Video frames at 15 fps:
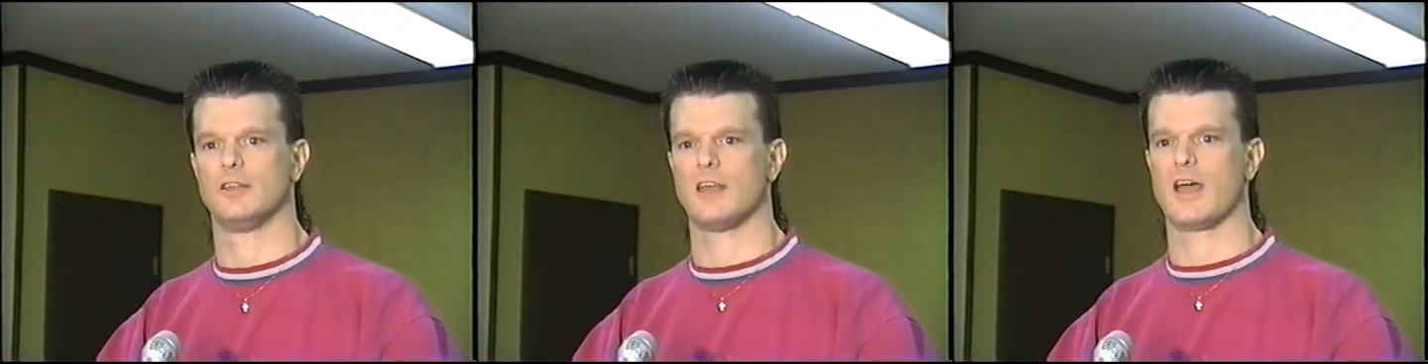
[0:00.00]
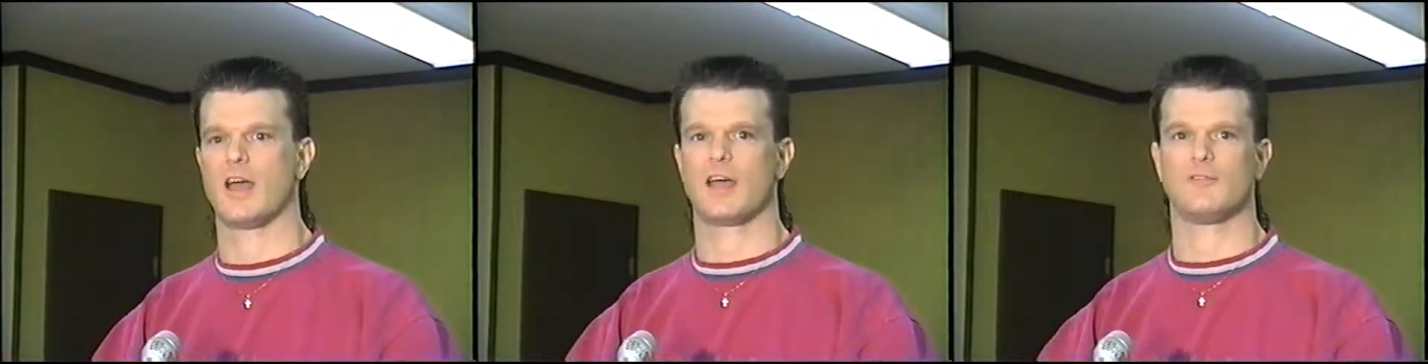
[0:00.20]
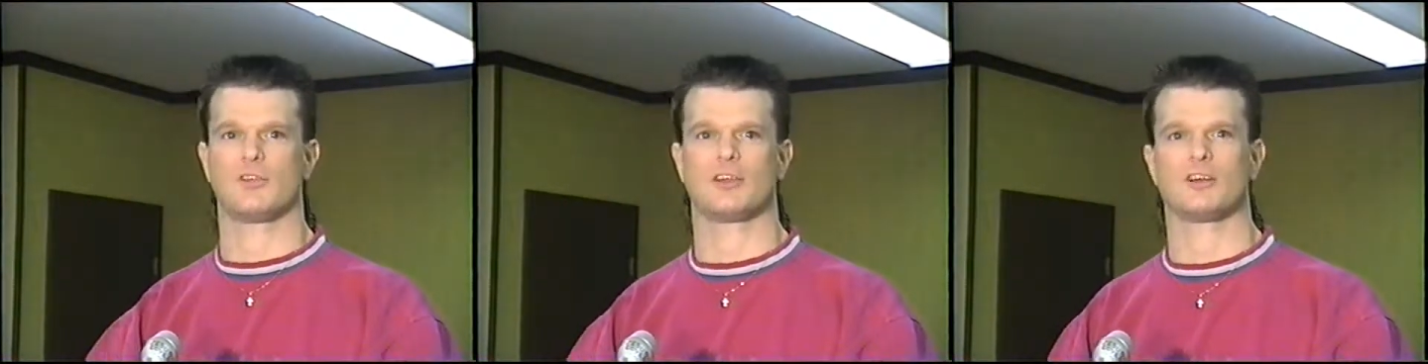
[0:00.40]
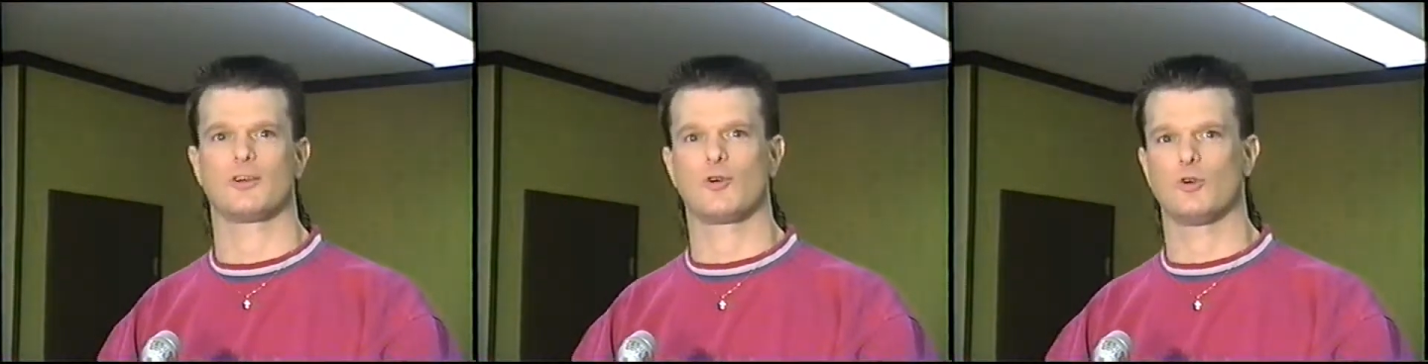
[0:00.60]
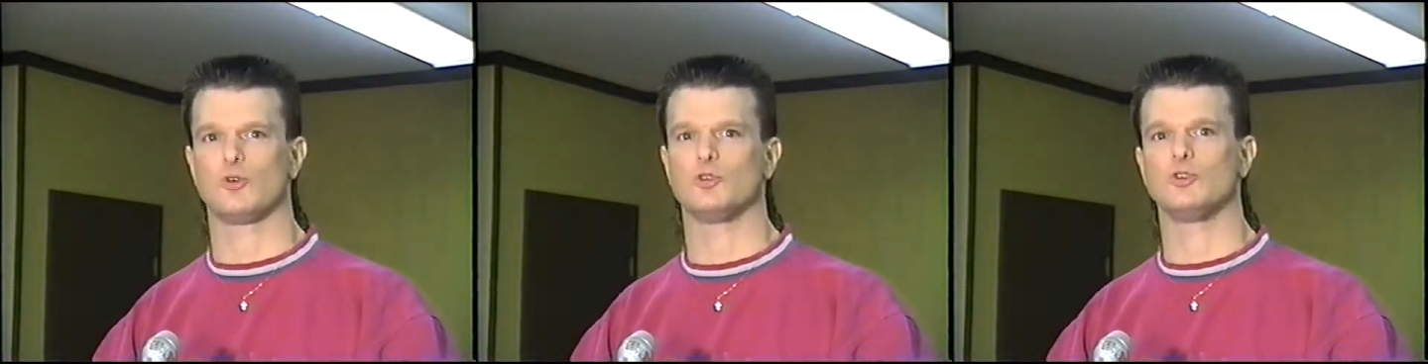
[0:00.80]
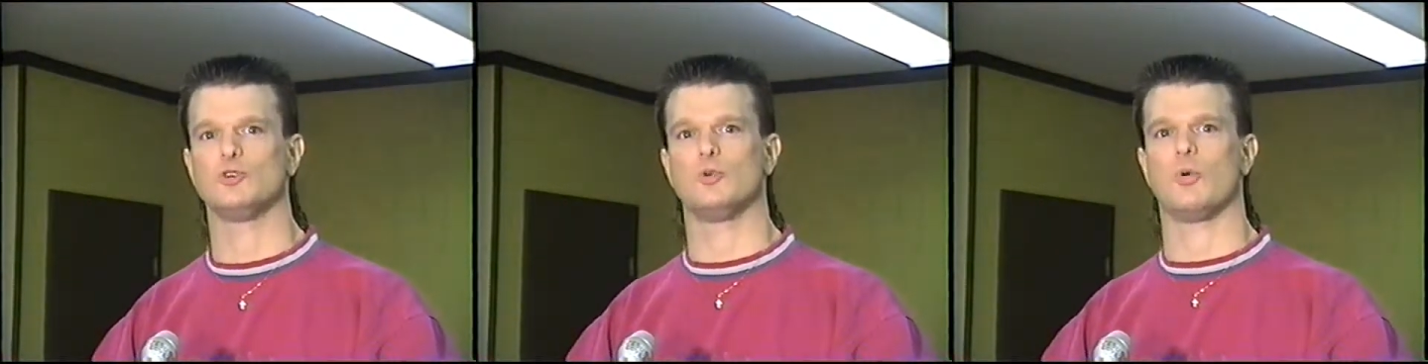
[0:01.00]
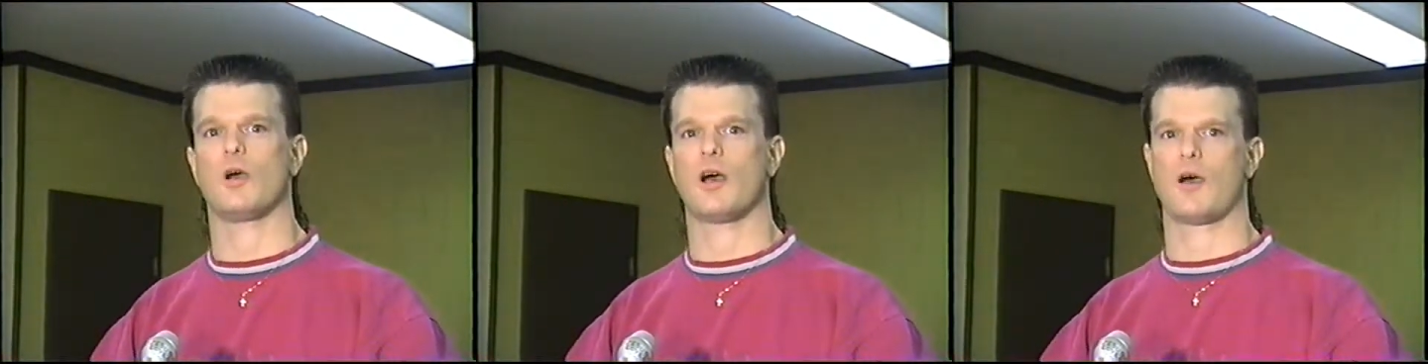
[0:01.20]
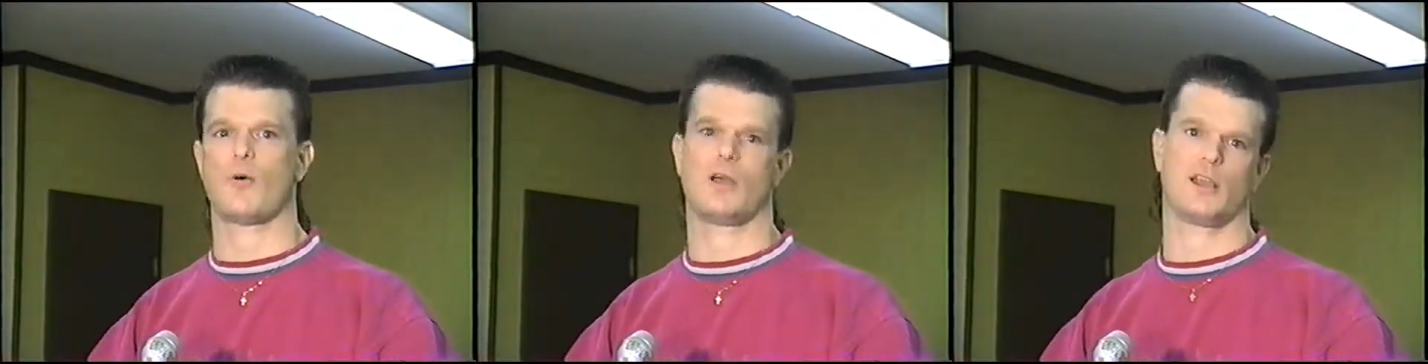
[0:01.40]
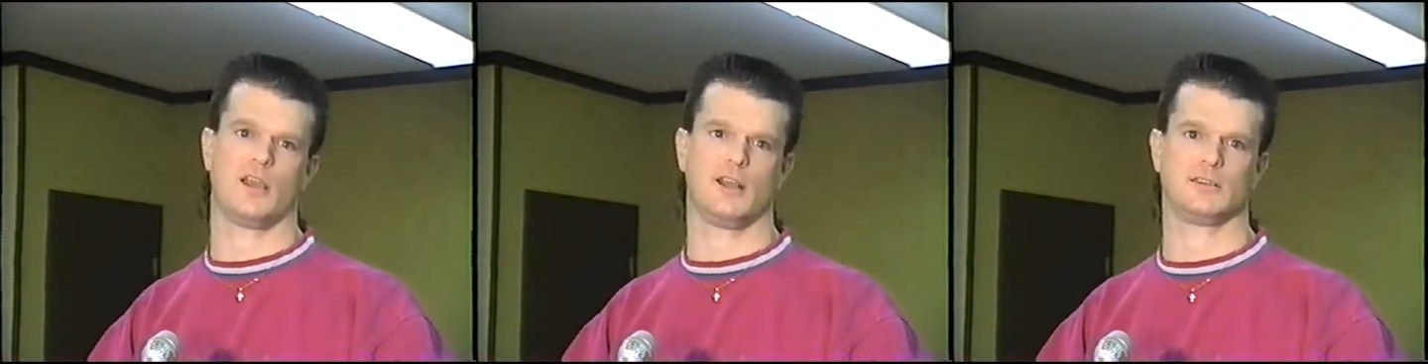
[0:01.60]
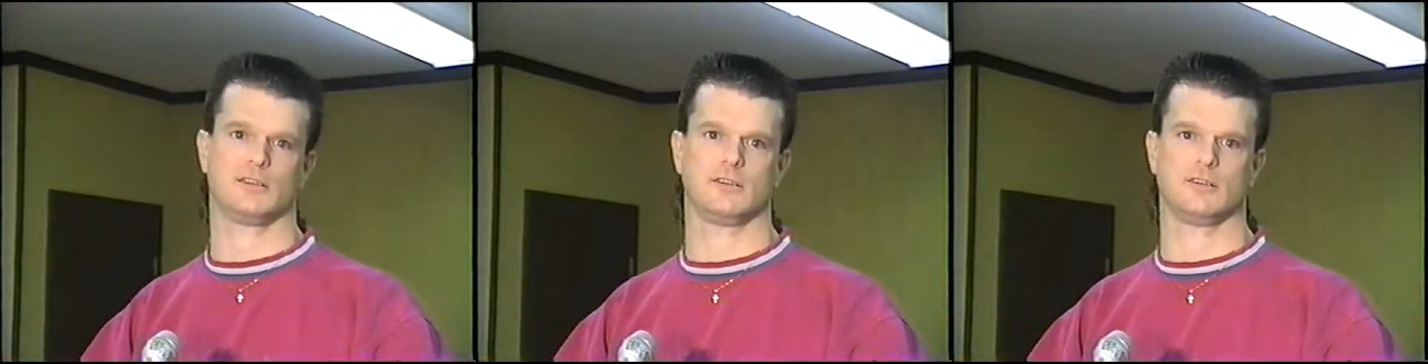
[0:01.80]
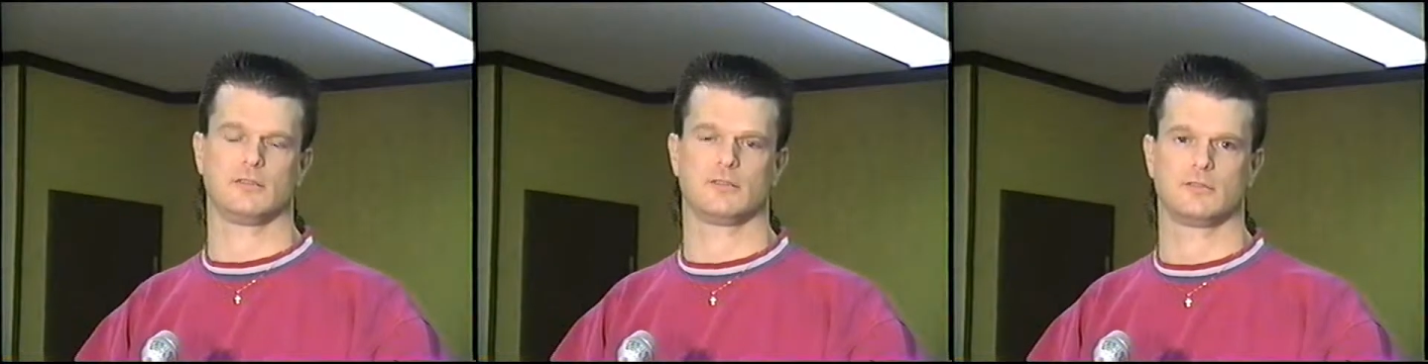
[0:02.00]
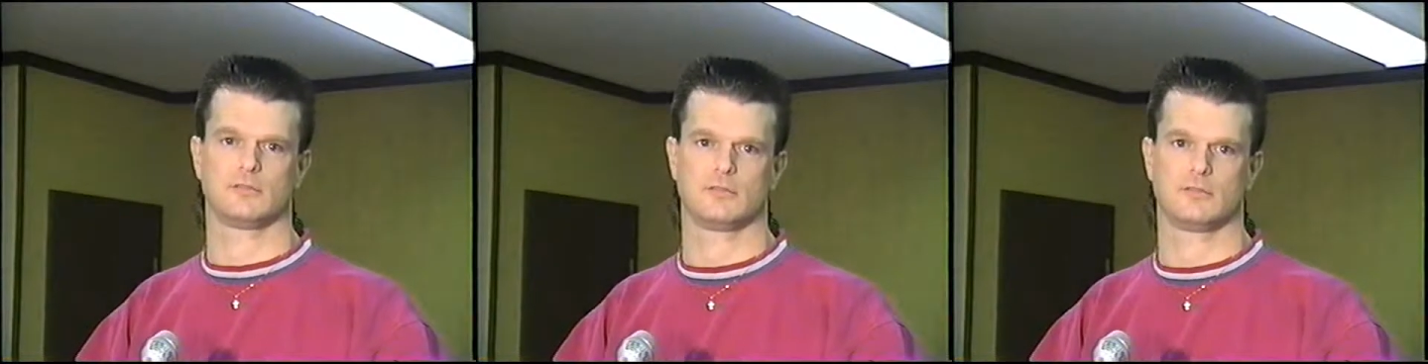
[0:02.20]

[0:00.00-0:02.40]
not having a clue how I got there.